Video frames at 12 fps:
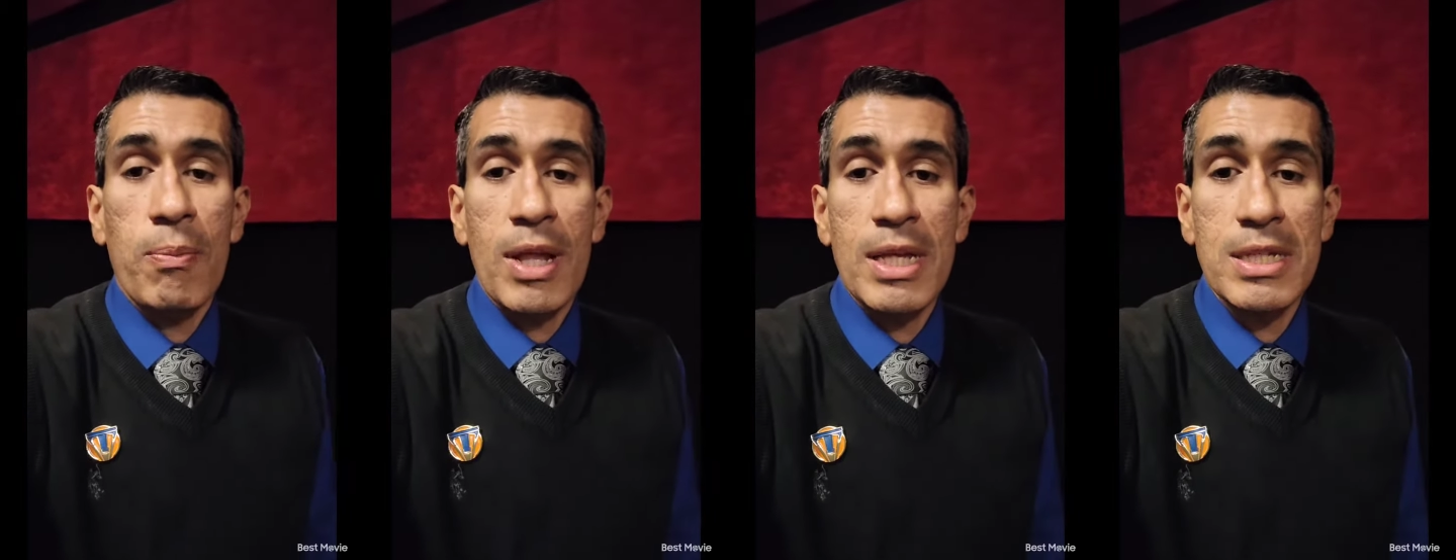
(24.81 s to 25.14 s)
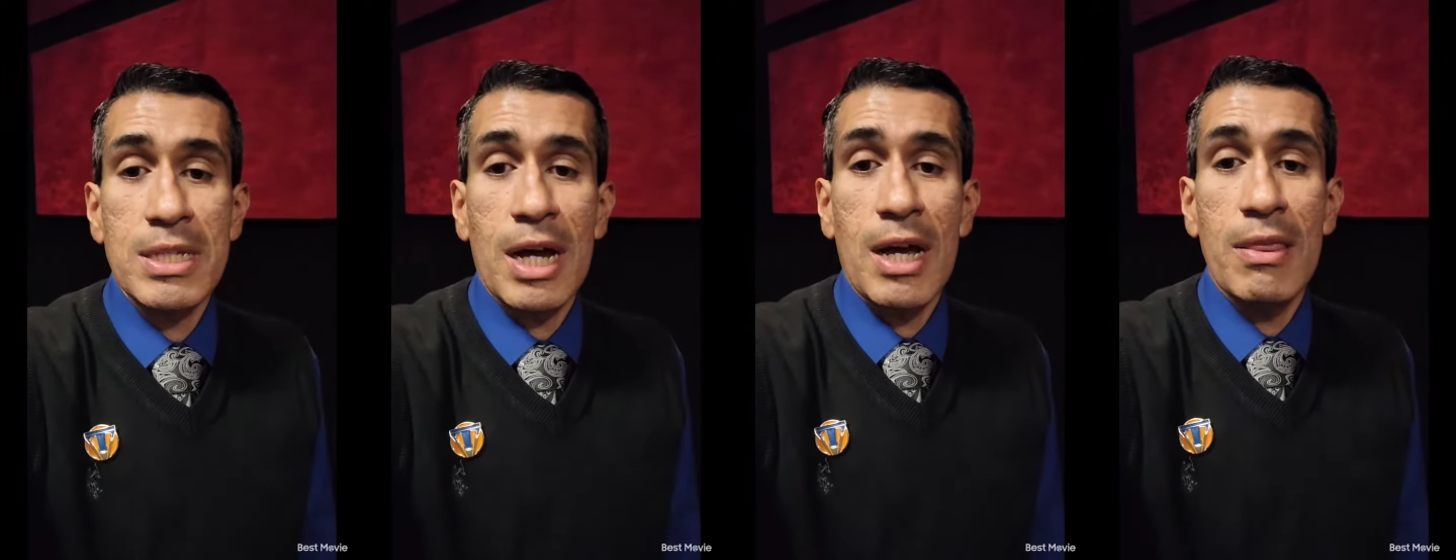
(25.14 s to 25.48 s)
it
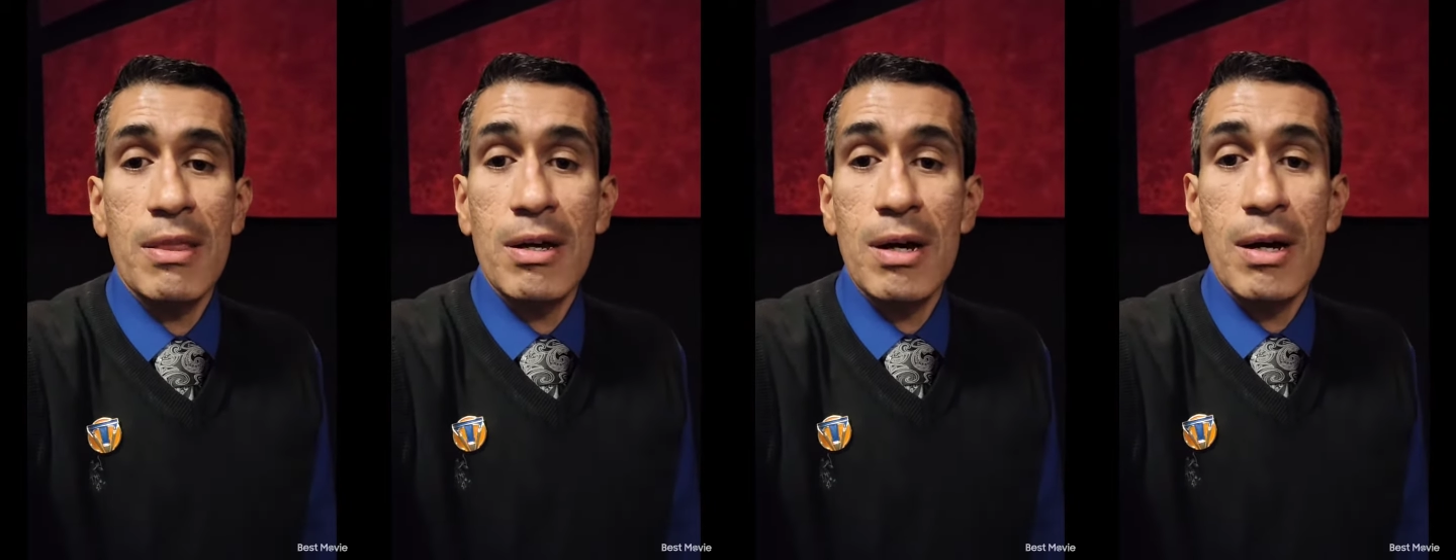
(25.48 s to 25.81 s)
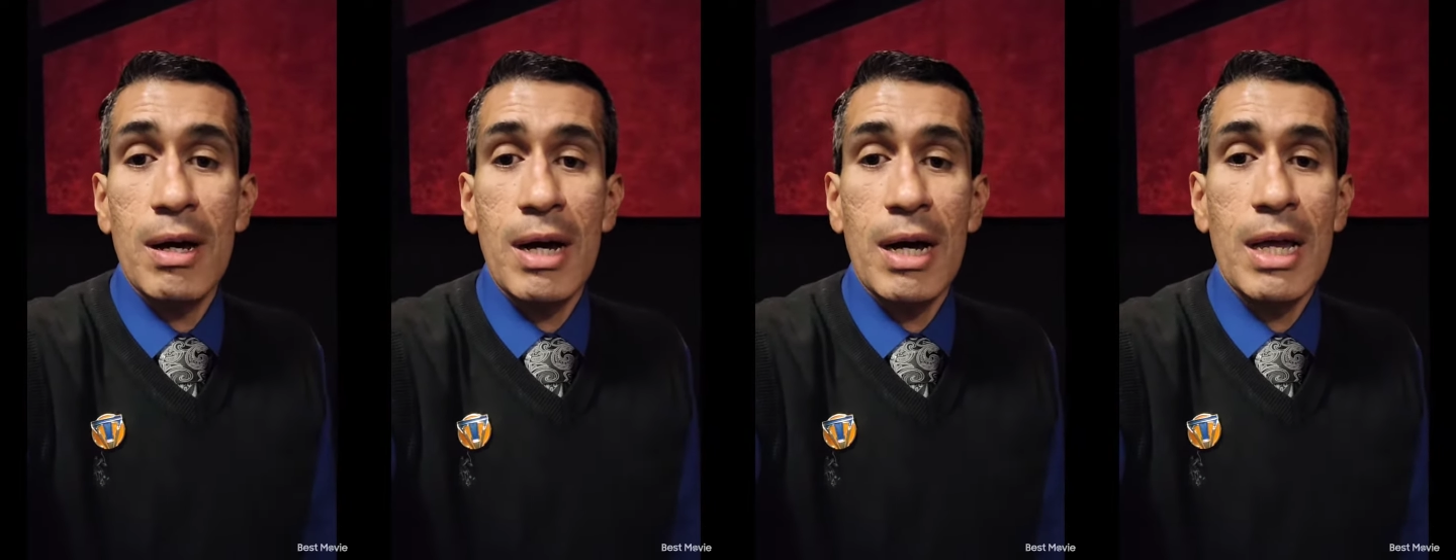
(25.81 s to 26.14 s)
places on
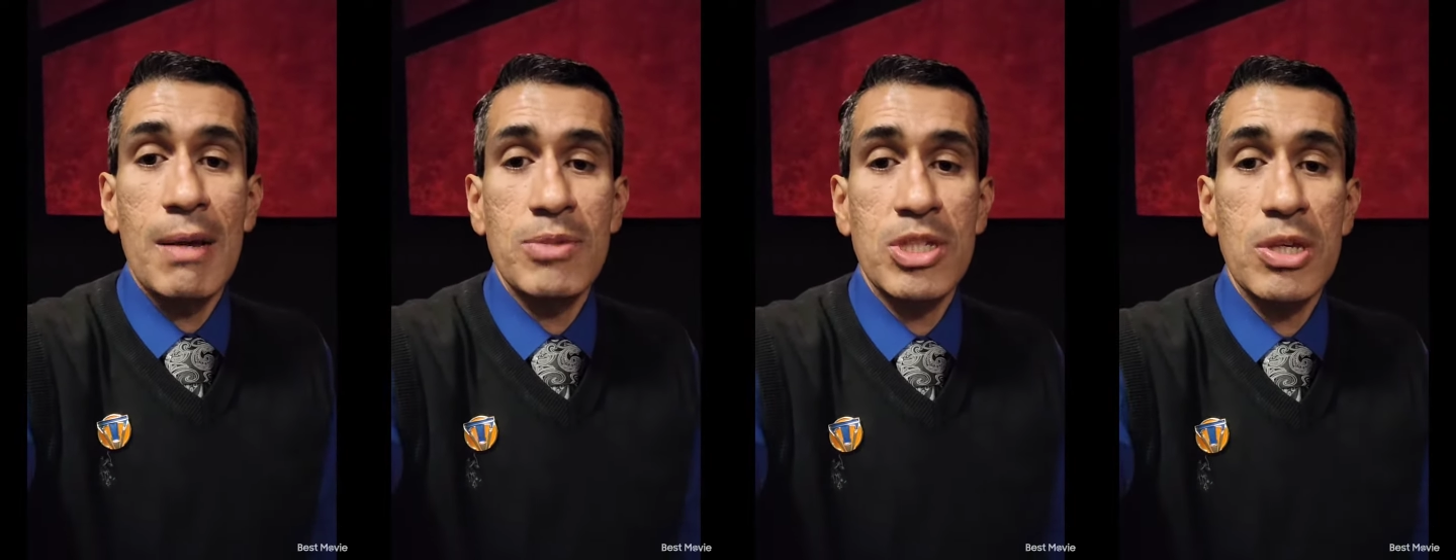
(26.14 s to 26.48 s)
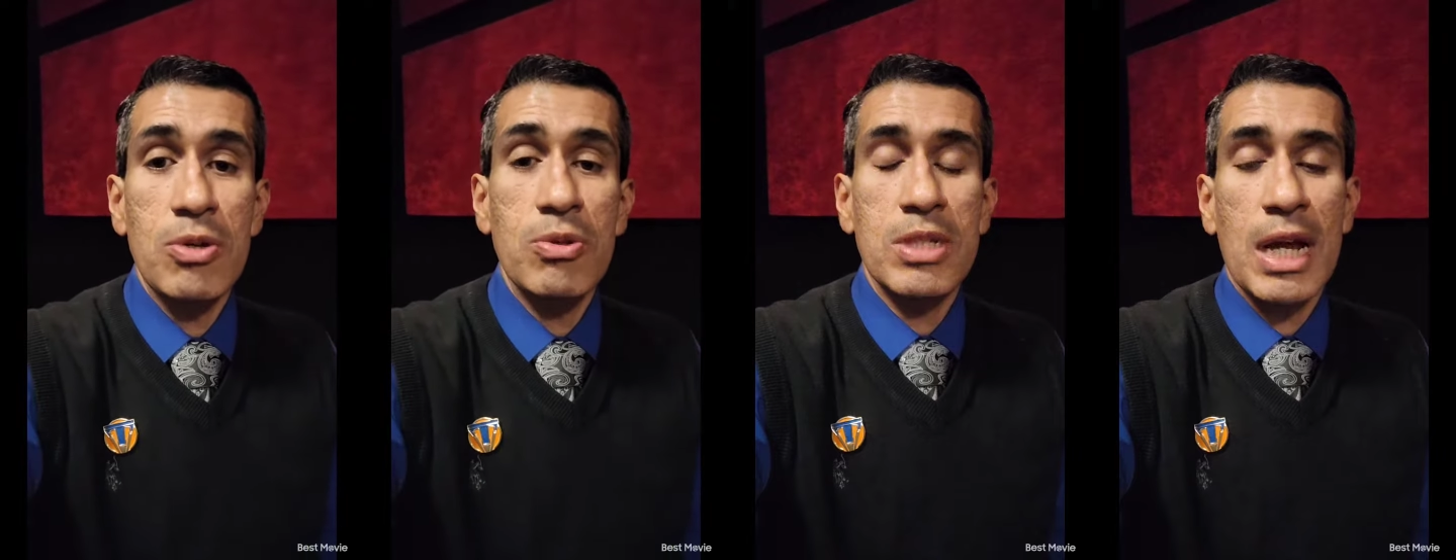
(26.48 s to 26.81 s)
the
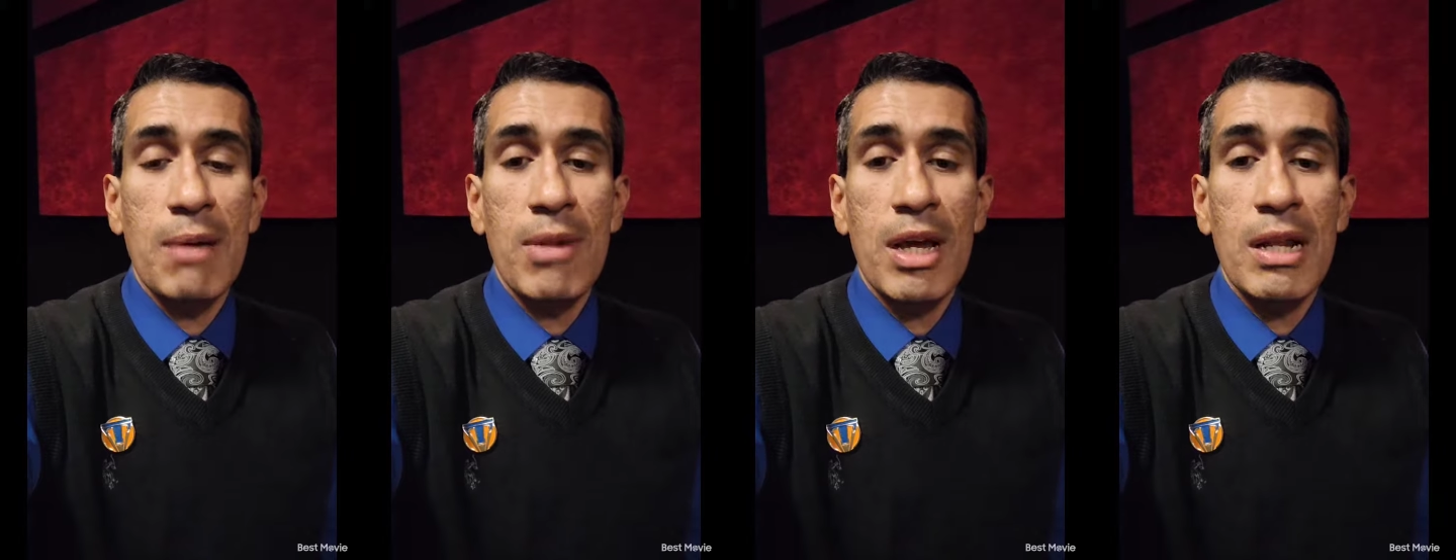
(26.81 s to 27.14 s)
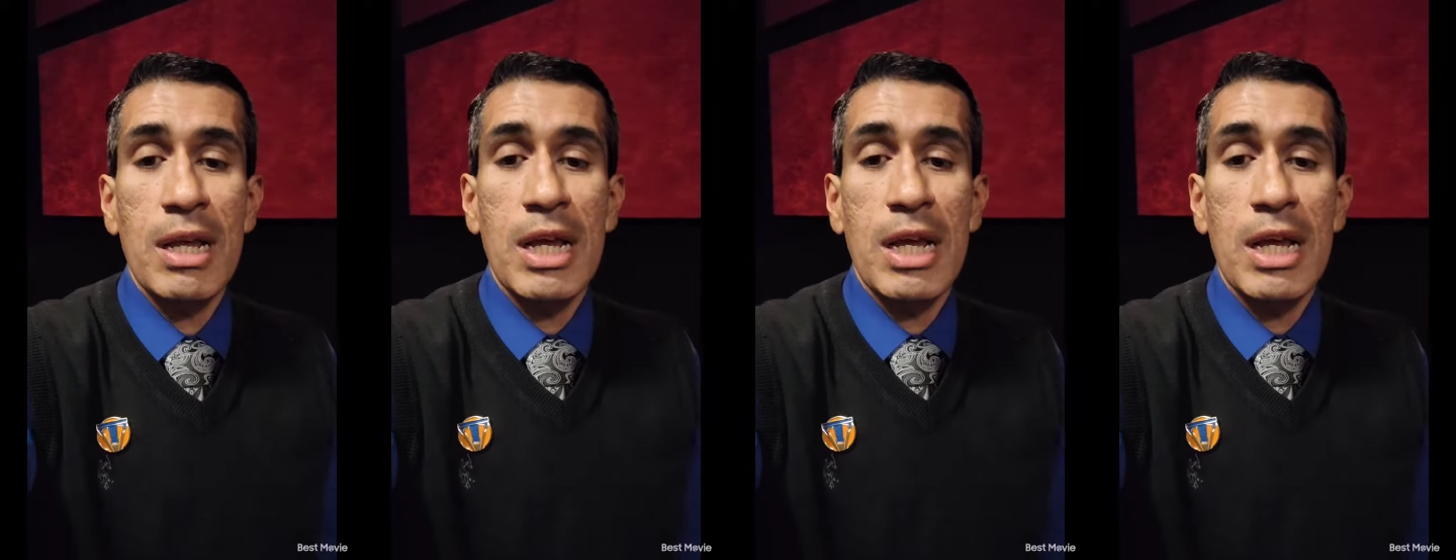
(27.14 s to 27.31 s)
MCU timeline,